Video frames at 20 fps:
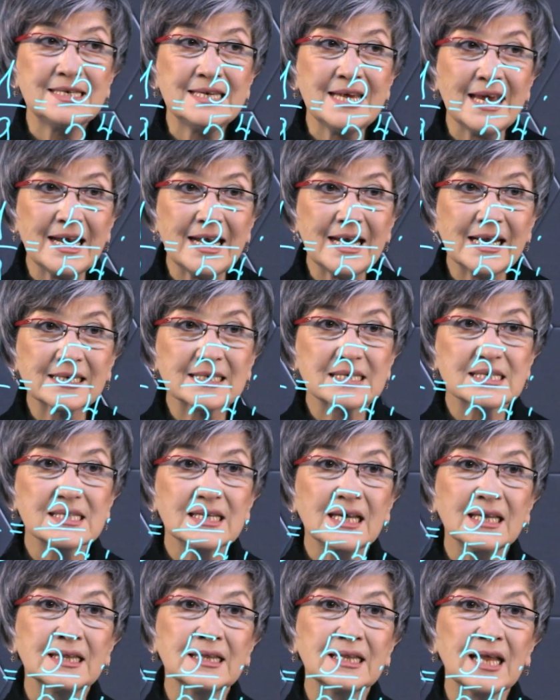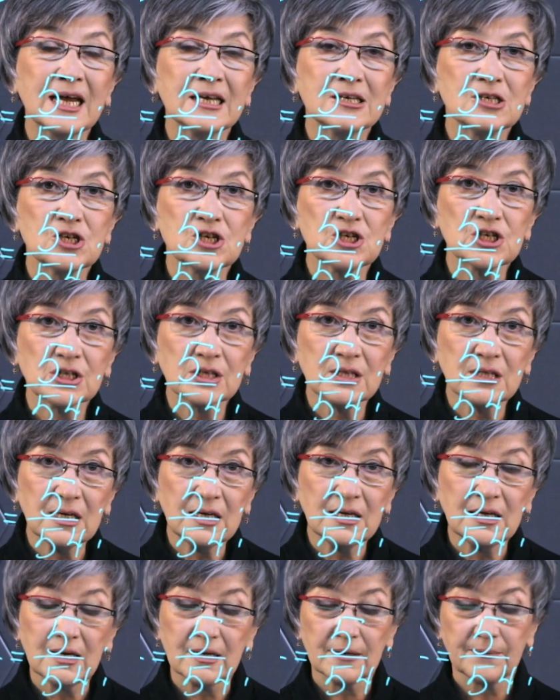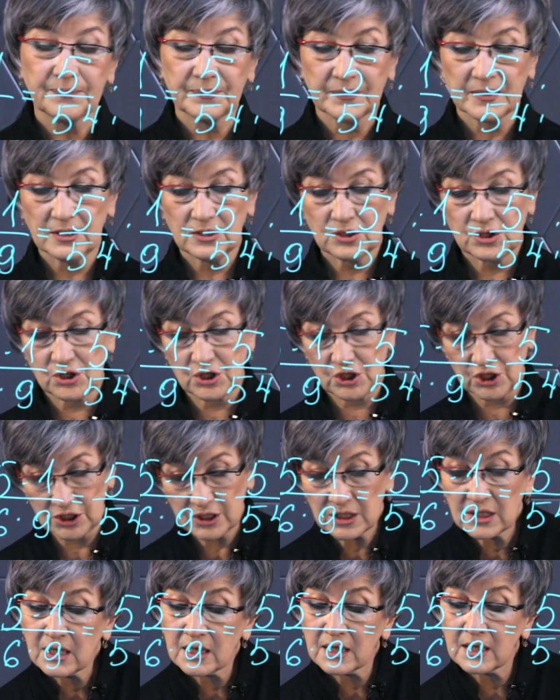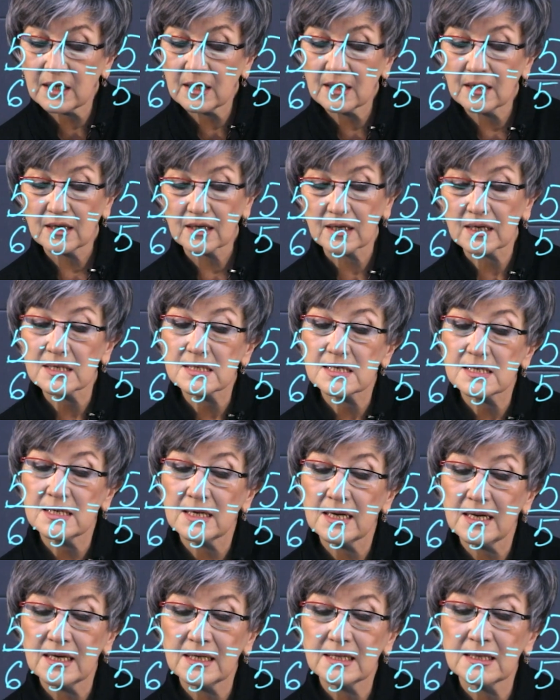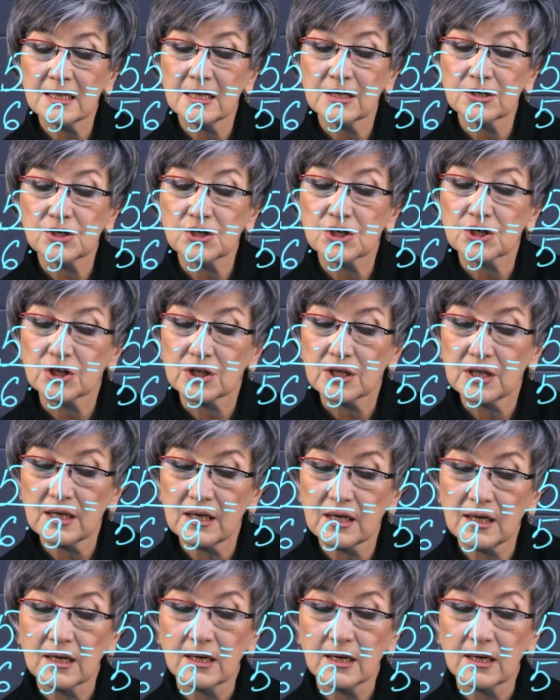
4 divided by 4 is 1, and 16 divided by 4 is 4.